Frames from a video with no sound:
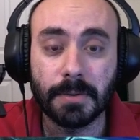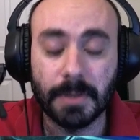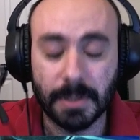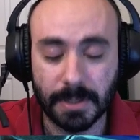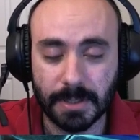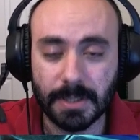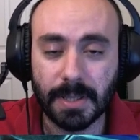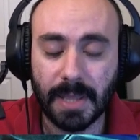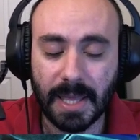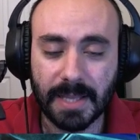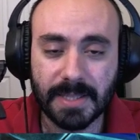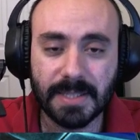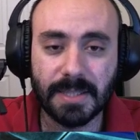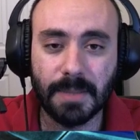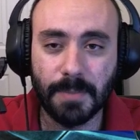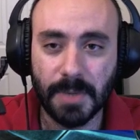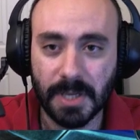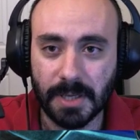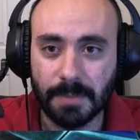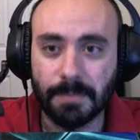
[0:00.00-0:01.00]
That's the
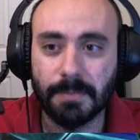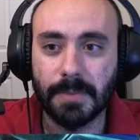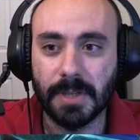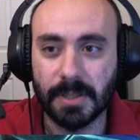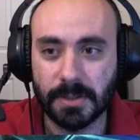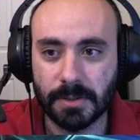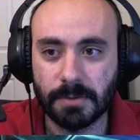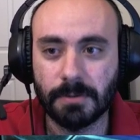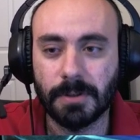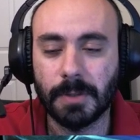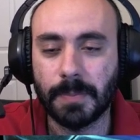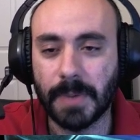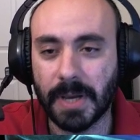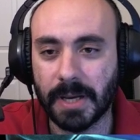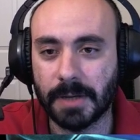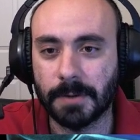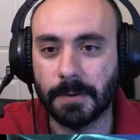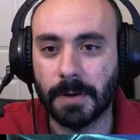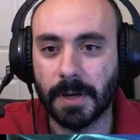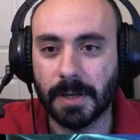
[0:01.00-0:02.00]
meme. It's Troop
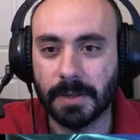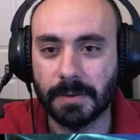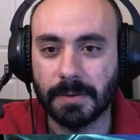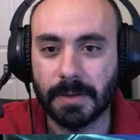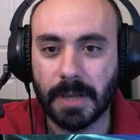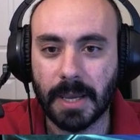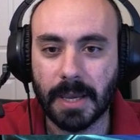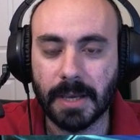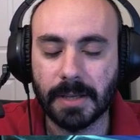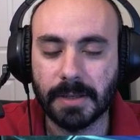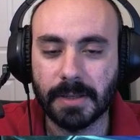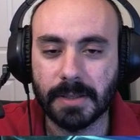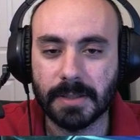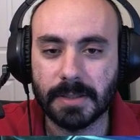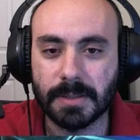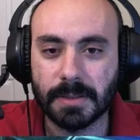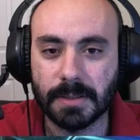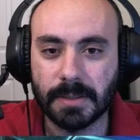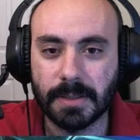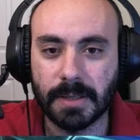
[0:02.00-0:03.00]
Angron, and
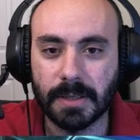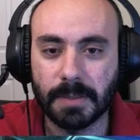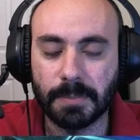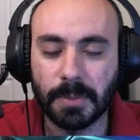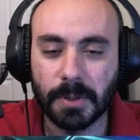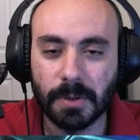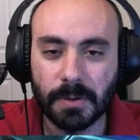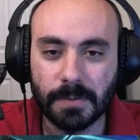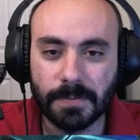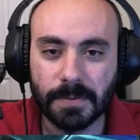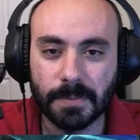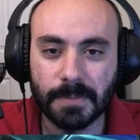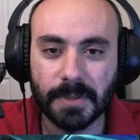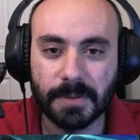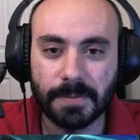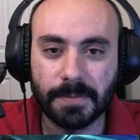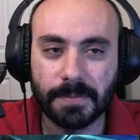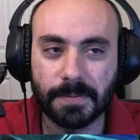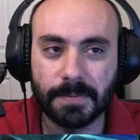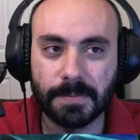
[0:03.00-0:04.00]
it's gonna pull from the
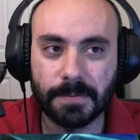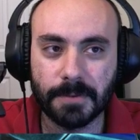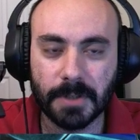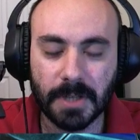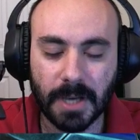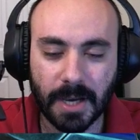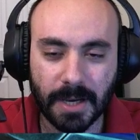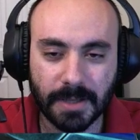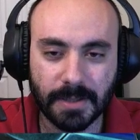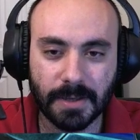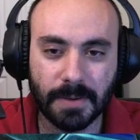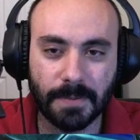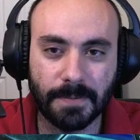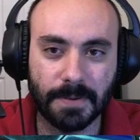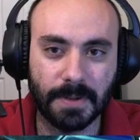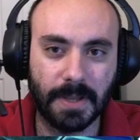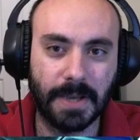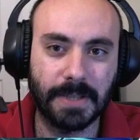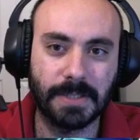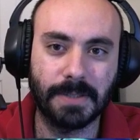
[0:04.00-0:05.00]
F-R-EOT
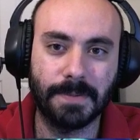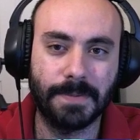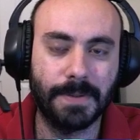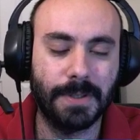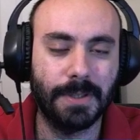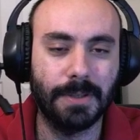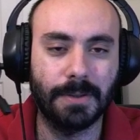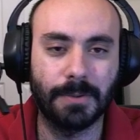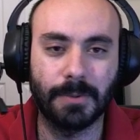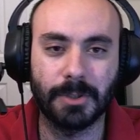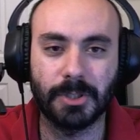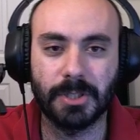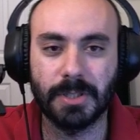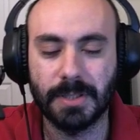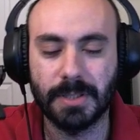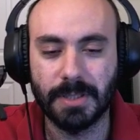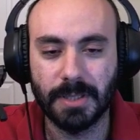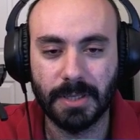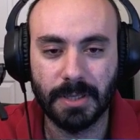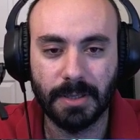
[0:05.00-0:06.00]
philosophy, which
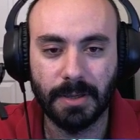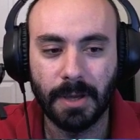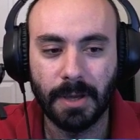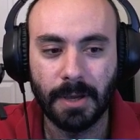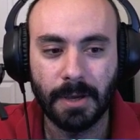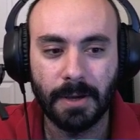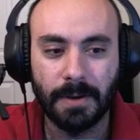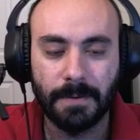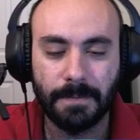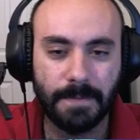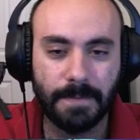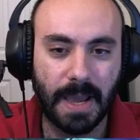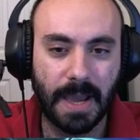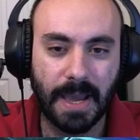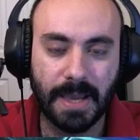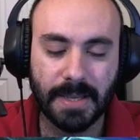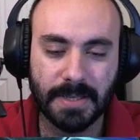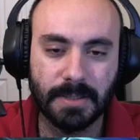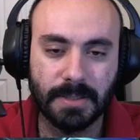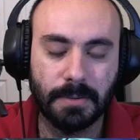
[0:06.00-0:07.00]
is the
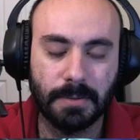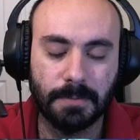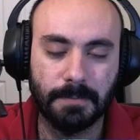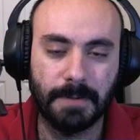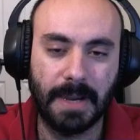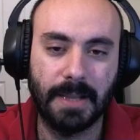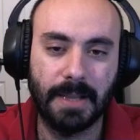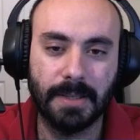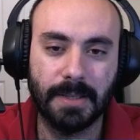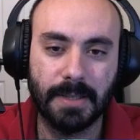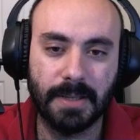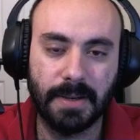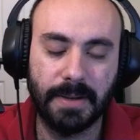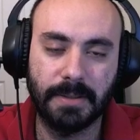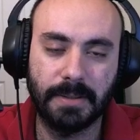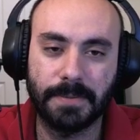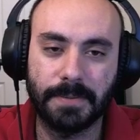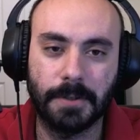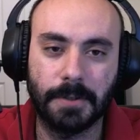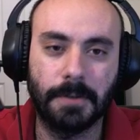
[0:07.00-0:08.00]
fast, rally,
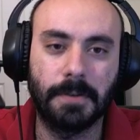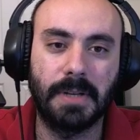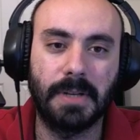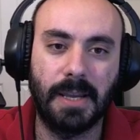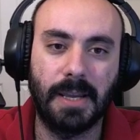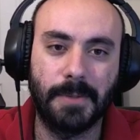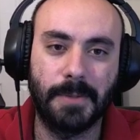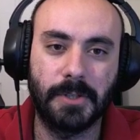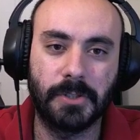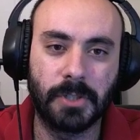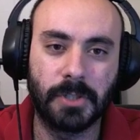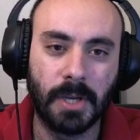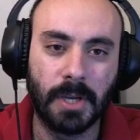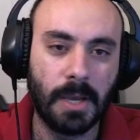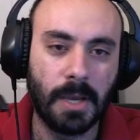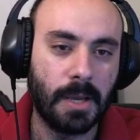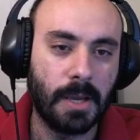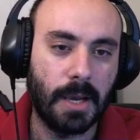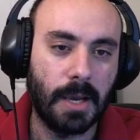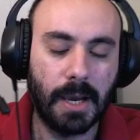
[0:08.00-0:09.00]
end of turn damage.
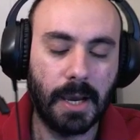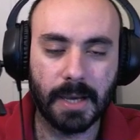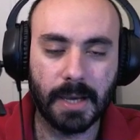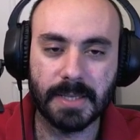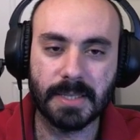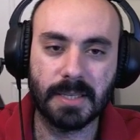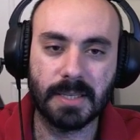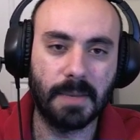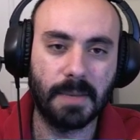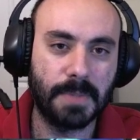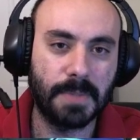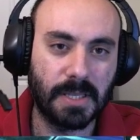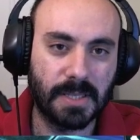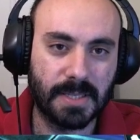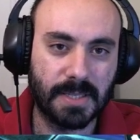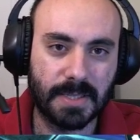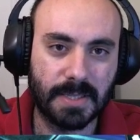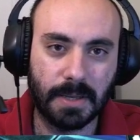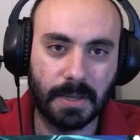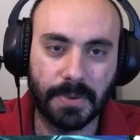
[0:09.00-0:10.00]
I skipped on the
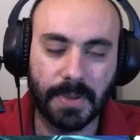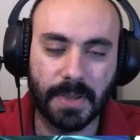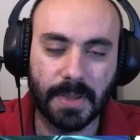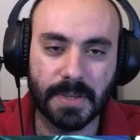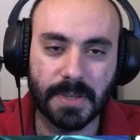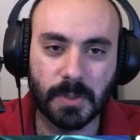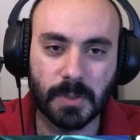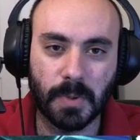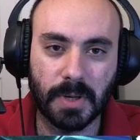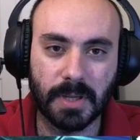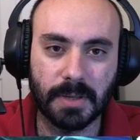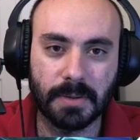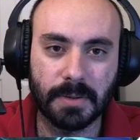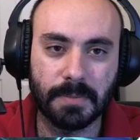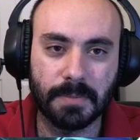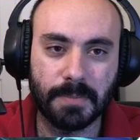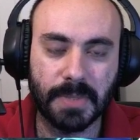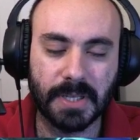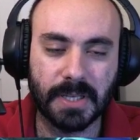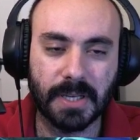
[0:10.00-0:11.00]
stealth on this
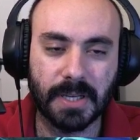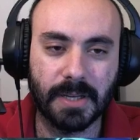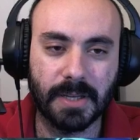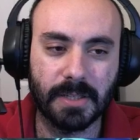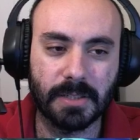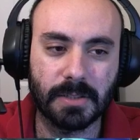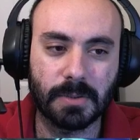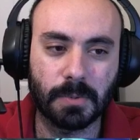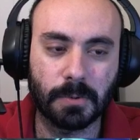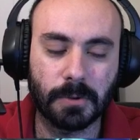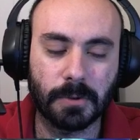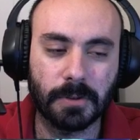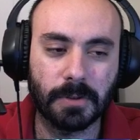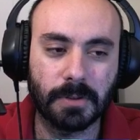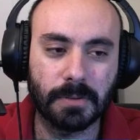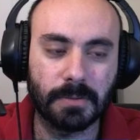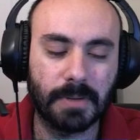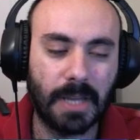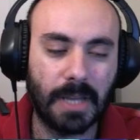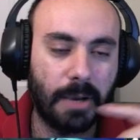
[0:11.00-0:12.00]
one because we're
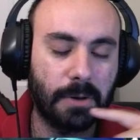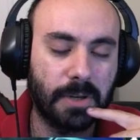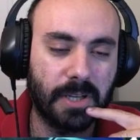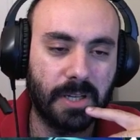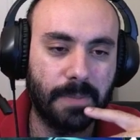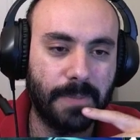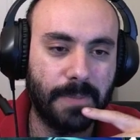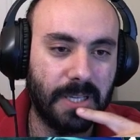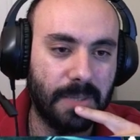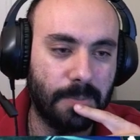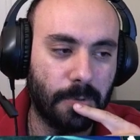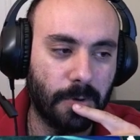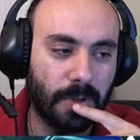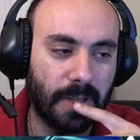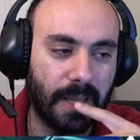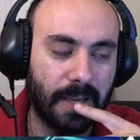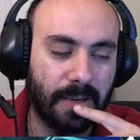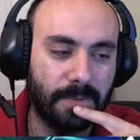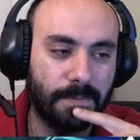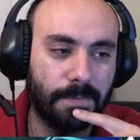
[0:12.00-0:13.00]
now gonna be more
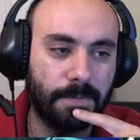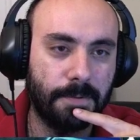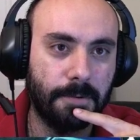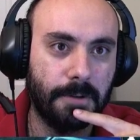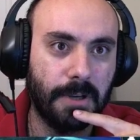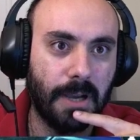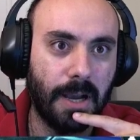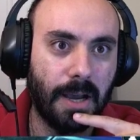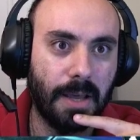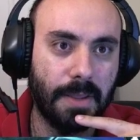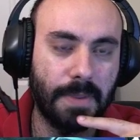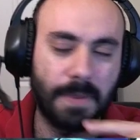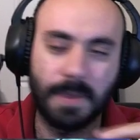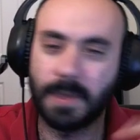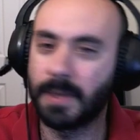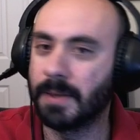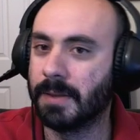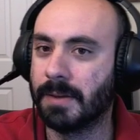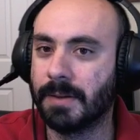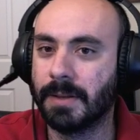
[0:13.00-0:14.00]
like
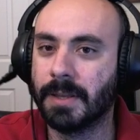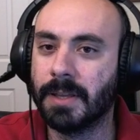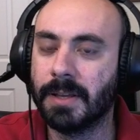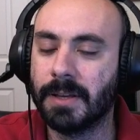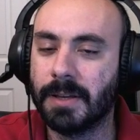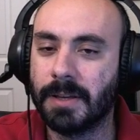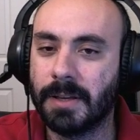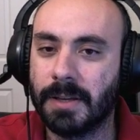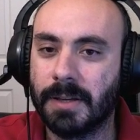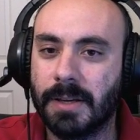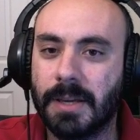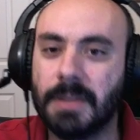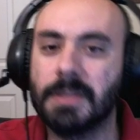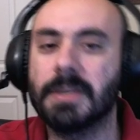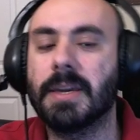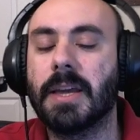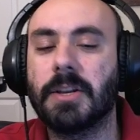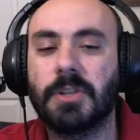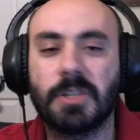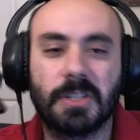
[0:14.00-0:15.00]
F-R-EOT, and the
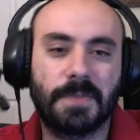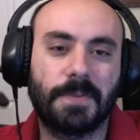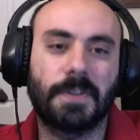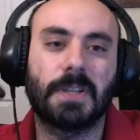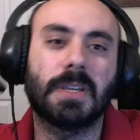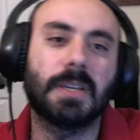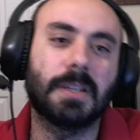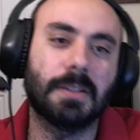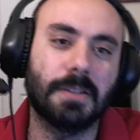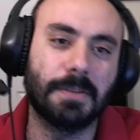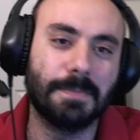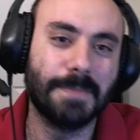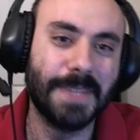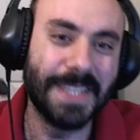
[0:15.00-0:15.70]
H is for heal.